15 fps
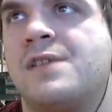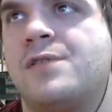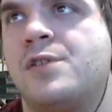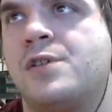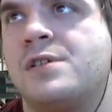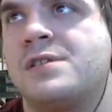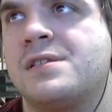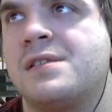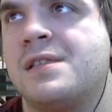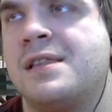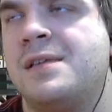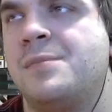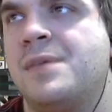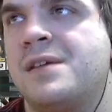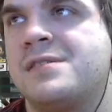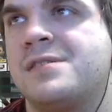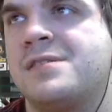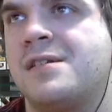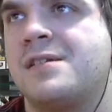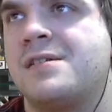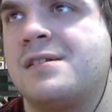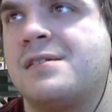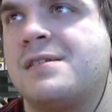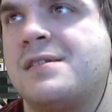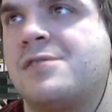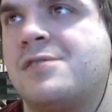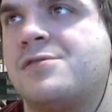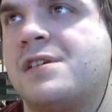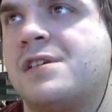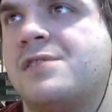I've heard it's the best Sonic
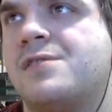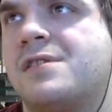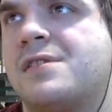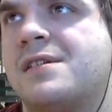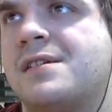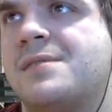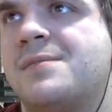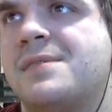soundtrack of all time.